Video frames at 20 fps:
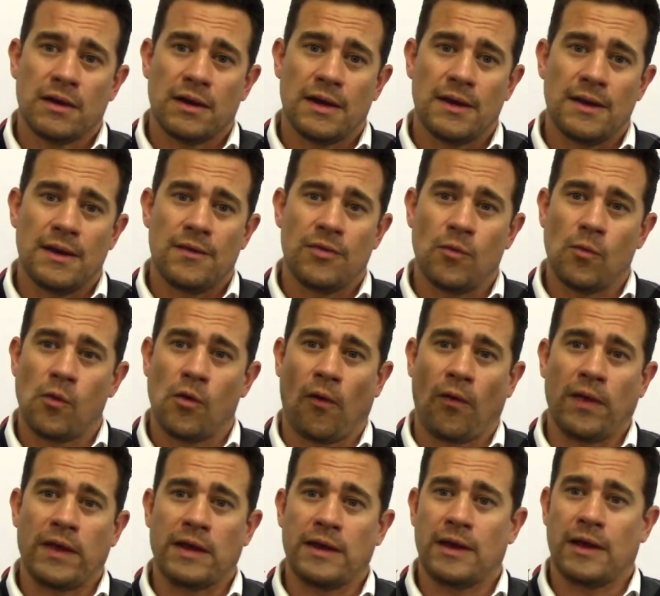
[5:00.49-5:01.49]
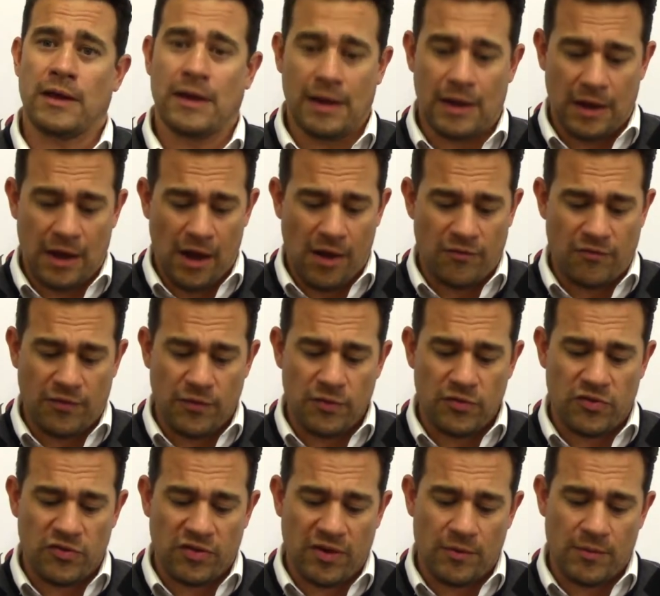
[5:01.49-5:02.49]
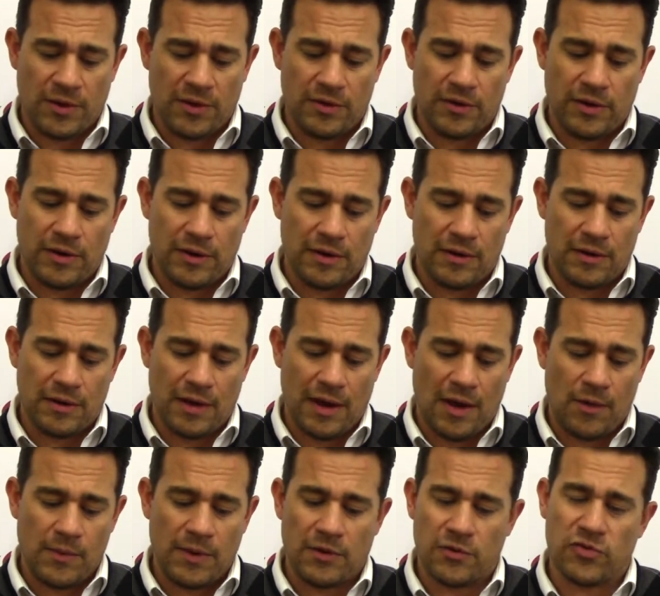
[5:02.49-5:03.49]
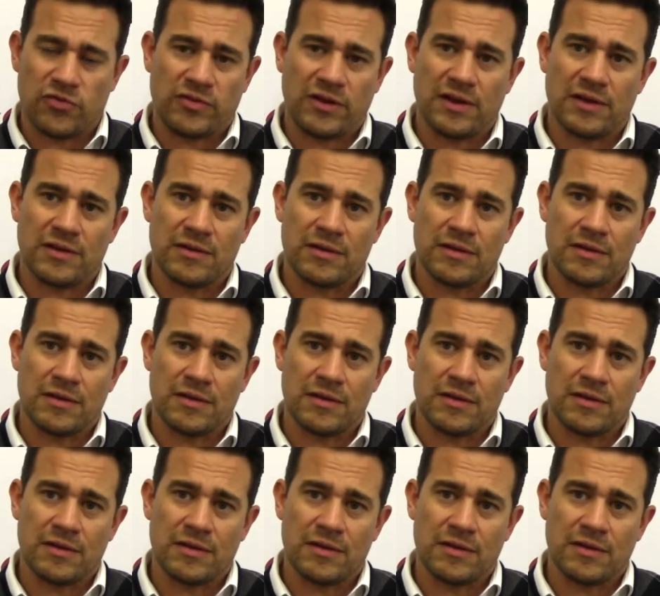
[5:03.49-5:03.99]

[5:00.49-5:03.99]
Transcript: in the world, and it influences how we understand